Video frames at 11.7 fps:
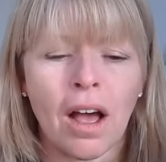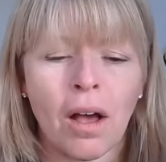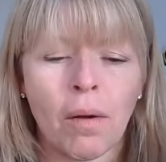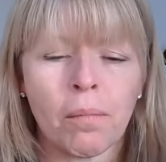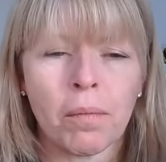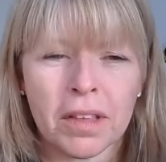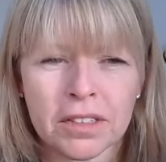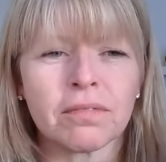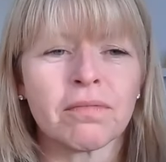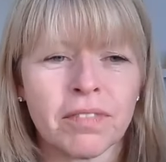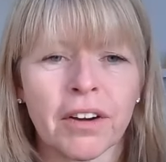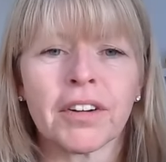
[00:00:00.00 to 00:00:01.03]
um, but there's
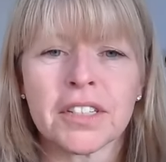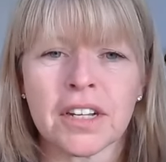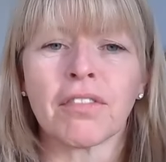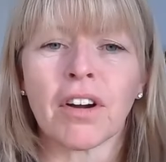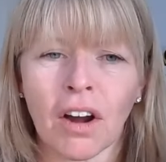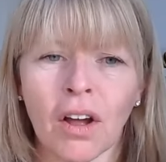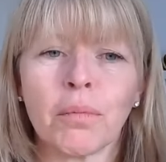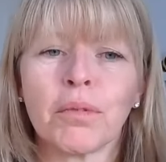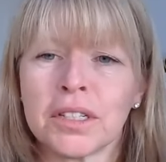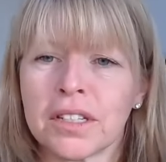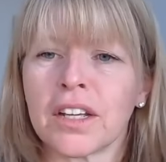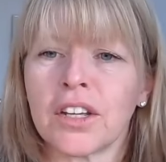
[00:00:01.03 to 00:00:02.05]
various different
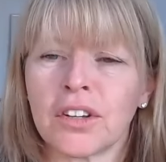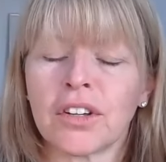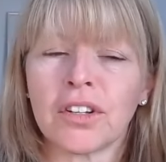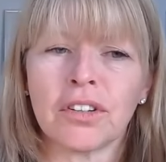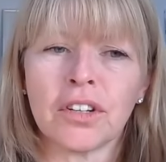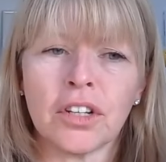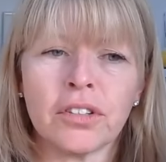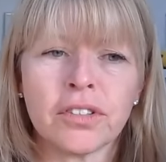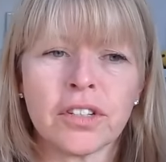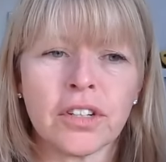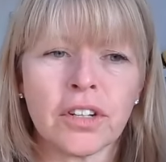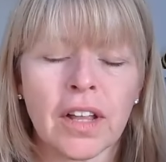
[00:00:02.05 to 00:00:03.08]
libraries that you can use
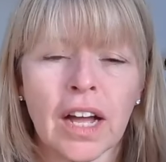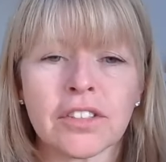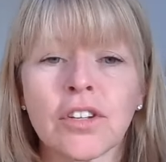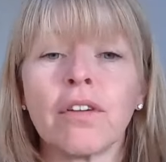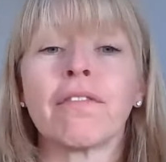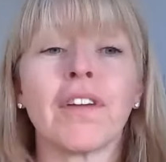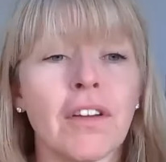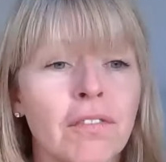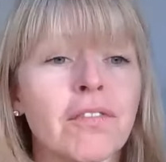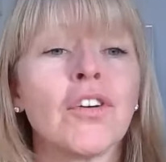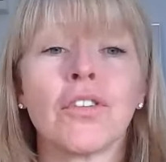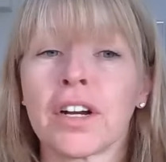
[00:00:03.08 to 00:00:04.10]
to do that. So if
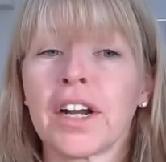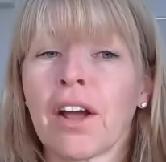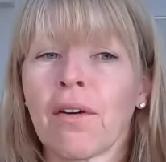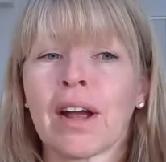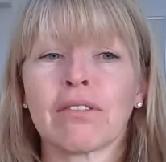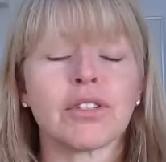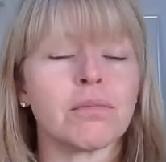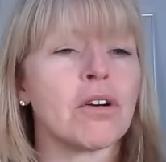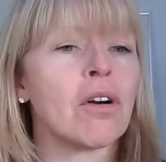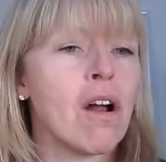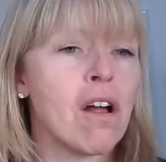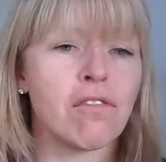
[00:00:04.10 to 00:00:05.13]
if you're going to go out
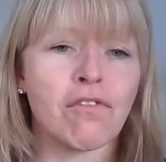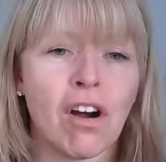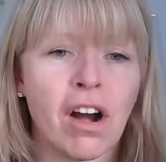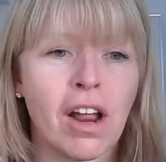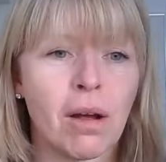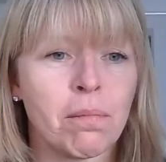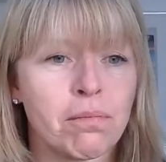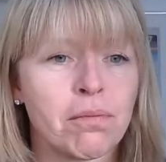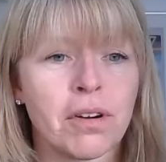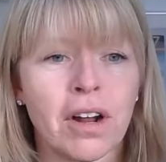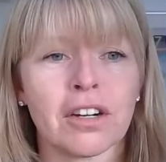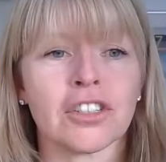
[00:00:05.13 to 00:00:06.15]
tomorrow and write a
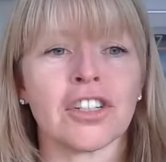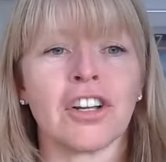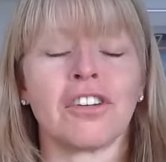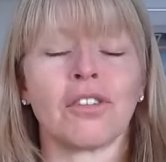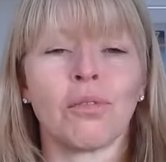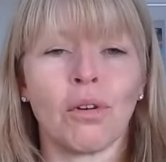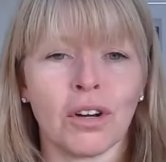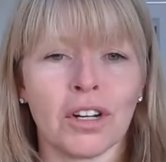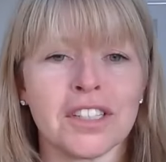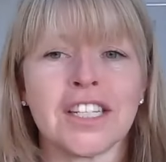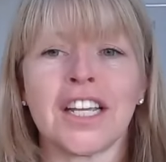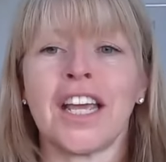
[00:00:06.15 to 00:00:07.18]
production
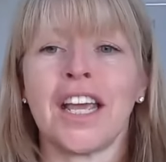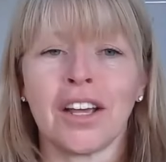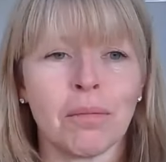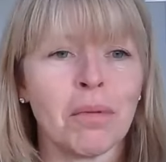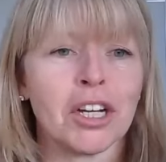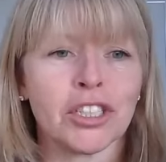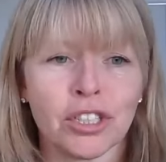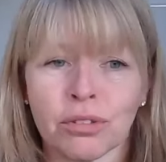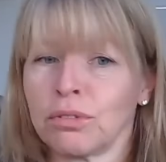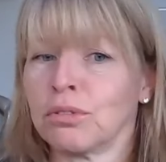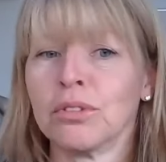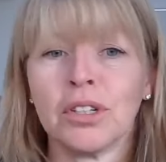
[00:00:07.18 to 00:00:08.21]
quality
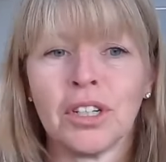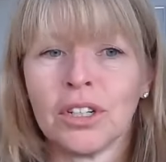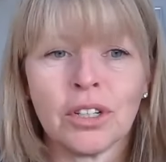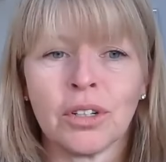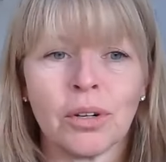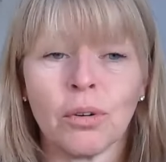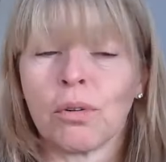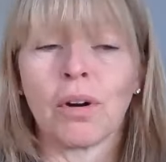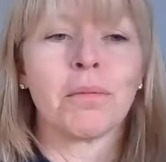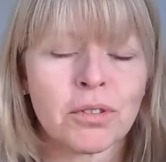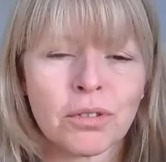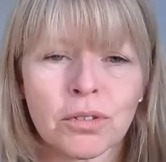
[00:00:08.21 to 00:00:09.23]
commercial or
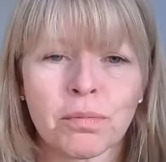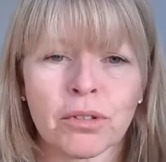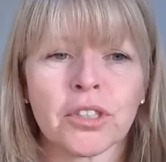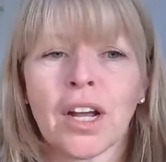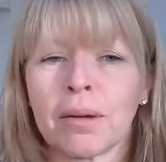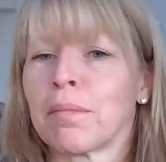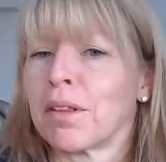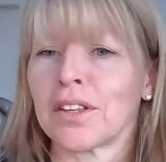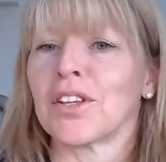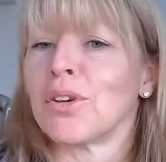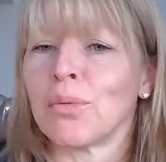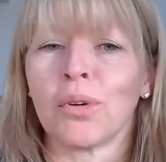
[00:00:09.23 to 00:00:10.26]
open source project, but
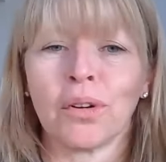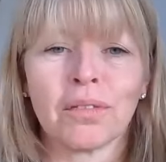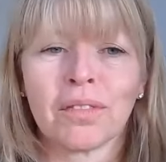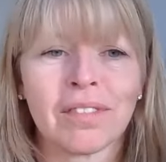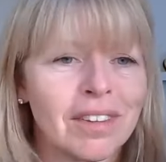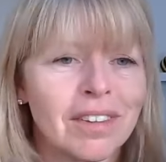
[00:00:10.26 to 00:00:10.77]
that you want